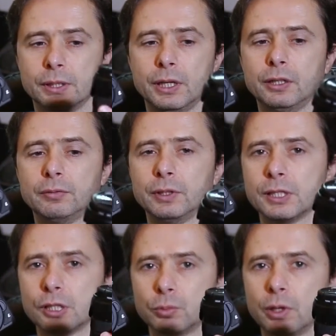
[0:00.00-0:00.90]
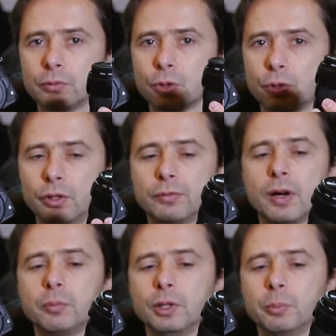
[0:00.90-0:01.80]
a native lens
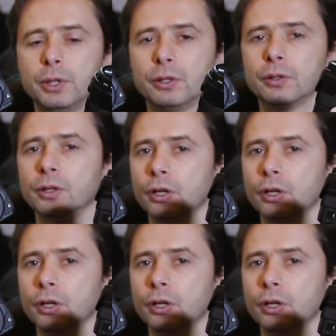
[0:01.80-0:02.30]
12-35mm,